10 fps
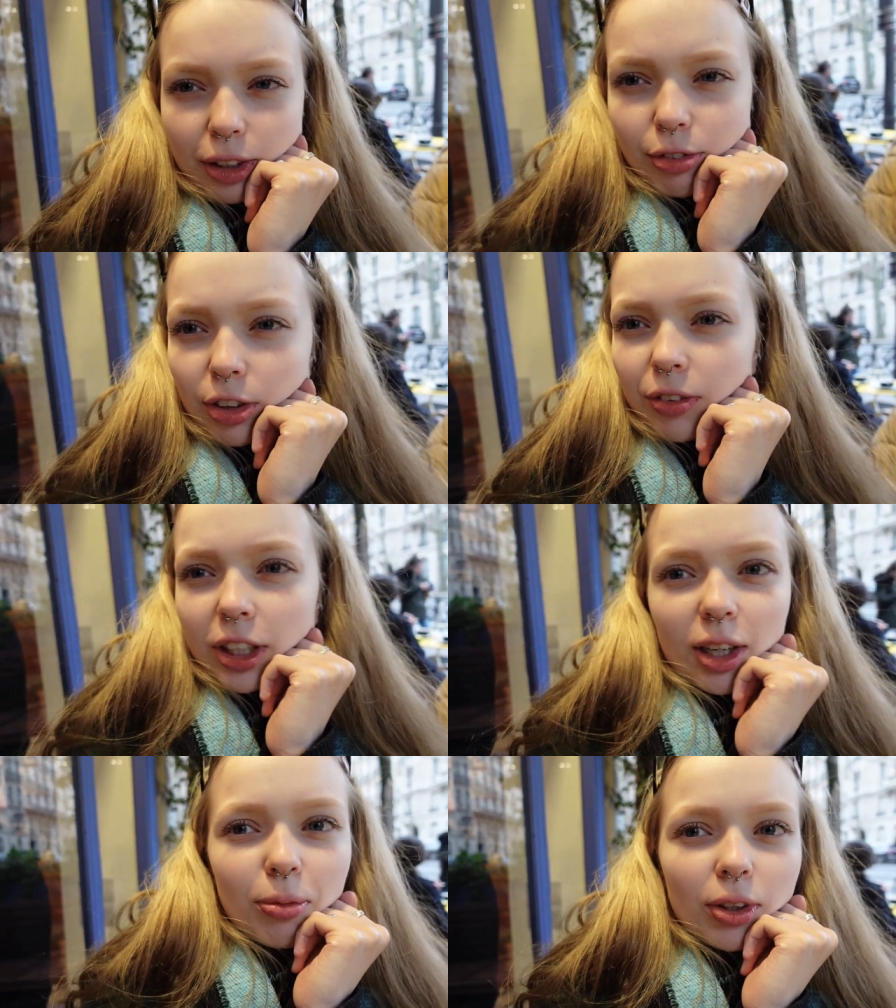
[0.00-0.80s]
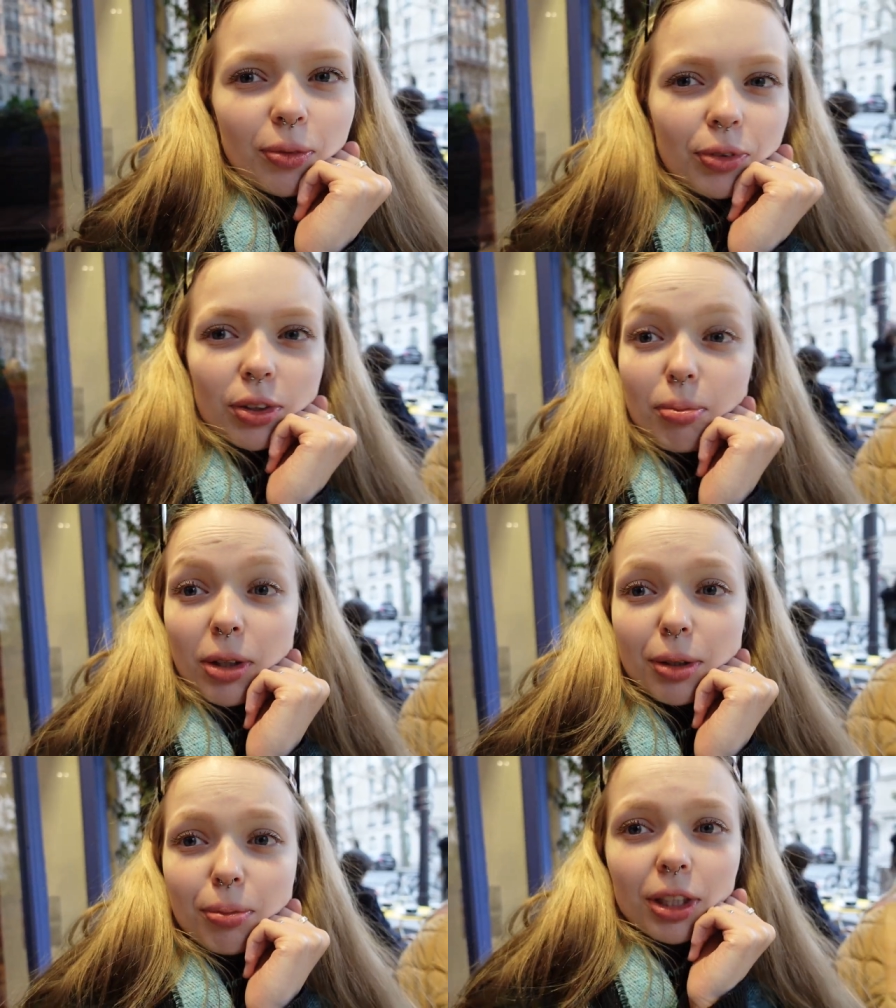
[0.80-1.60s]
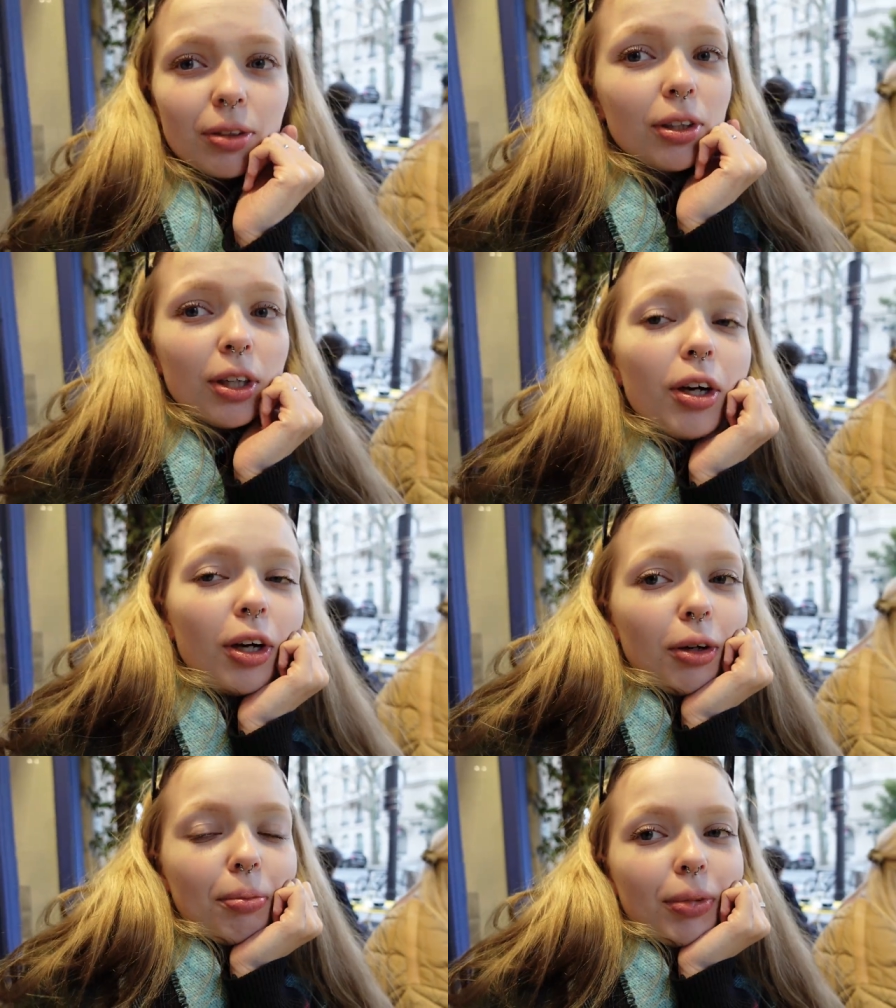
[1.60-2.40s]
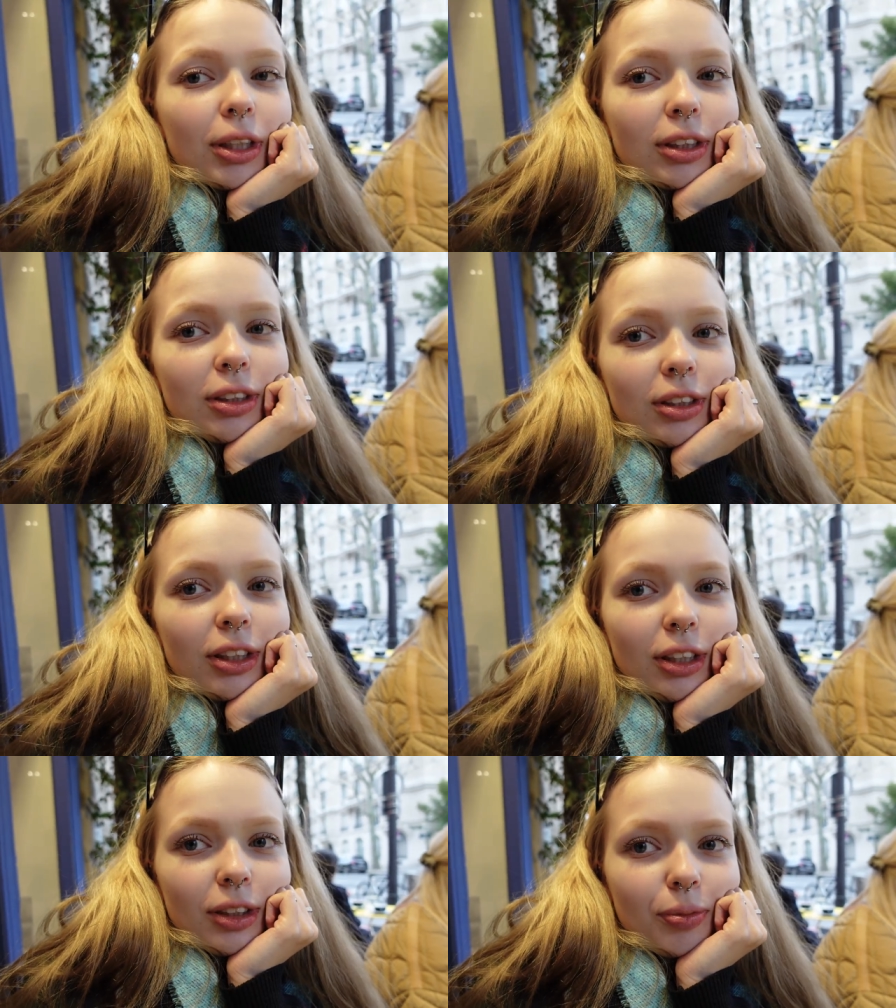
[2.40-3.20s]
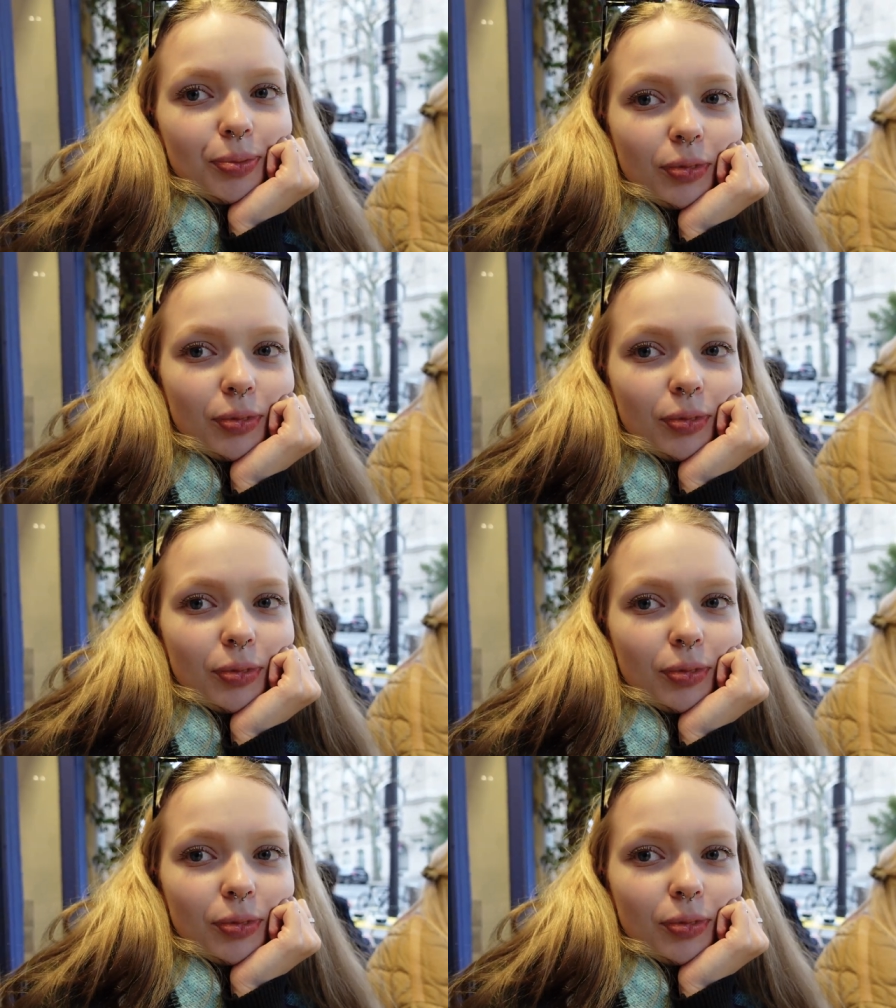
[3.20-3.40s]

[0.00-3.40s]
in front of the camera, don't mind me. But yeah,